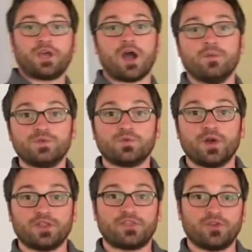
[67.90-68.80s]
it comes
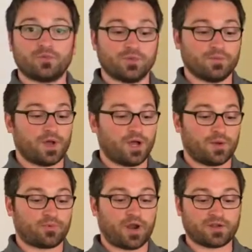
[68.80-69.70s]
with your
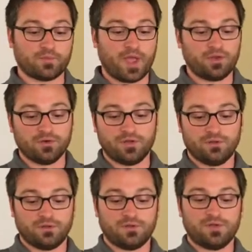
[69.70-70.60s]
product manual,
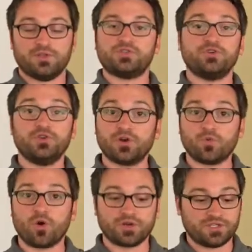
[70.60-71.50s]
2-year
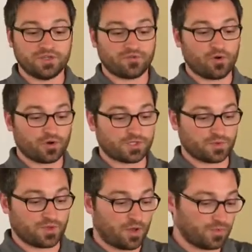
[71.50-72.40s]
warranty, of course,
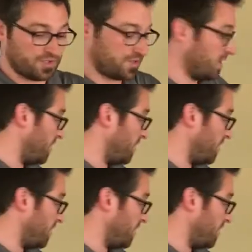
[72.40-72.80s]
with all Blizzard